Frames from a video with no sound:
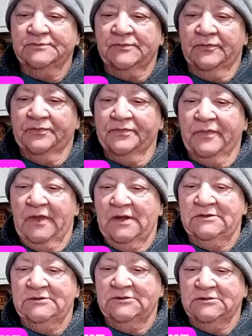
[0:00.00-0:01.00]
So
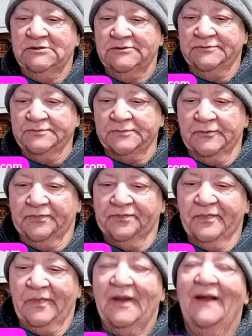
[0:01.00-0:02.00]
don't miss out.
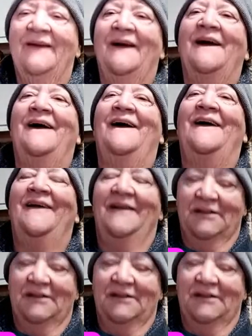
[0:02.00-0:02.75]
Um,